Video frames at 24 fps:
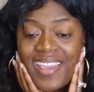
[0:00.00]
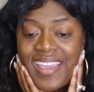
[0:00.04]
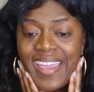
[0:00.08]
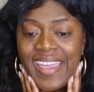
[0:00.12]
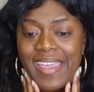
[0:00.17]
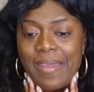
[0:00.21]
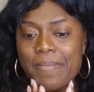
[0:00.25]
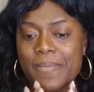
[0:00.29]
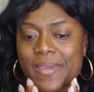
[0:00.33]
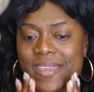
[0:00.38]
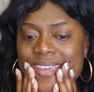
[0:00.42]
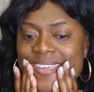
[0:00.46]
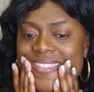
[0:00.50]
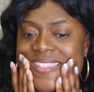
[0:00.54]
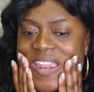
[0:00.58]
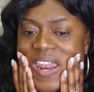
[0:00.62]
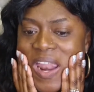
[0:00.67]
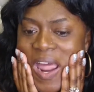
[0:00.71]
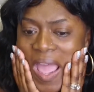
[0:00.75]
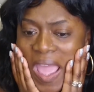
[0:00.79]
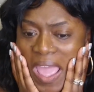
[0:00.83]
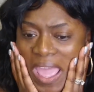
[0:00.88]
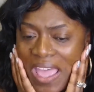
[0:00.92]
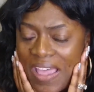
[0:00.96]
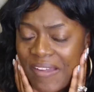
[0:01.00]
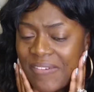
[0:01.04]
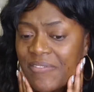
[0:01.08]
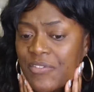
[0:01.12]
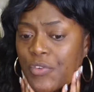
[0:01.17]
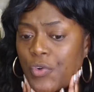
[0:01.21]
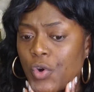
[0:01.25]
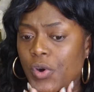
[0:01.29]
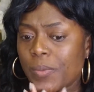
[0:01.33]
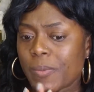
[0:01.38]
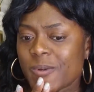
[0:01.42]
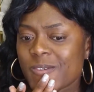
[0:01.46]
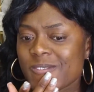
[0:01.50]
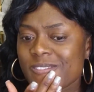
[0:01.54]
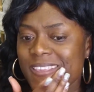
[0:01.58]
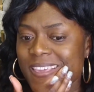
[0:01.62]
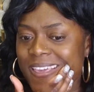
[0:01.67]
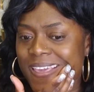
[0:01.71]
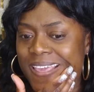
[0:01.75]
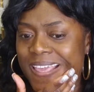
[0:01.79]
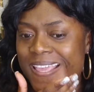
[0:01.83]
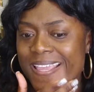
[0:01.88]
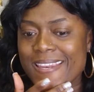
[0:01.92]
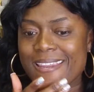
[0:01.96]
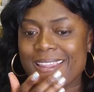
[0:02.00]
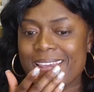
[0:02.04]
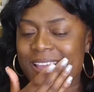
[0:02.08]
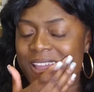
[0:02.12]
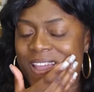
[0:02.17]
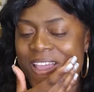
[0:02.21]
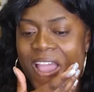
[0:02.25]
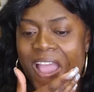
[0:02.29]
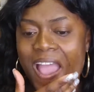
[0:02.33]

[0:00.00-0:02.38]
And being that I have normal skin,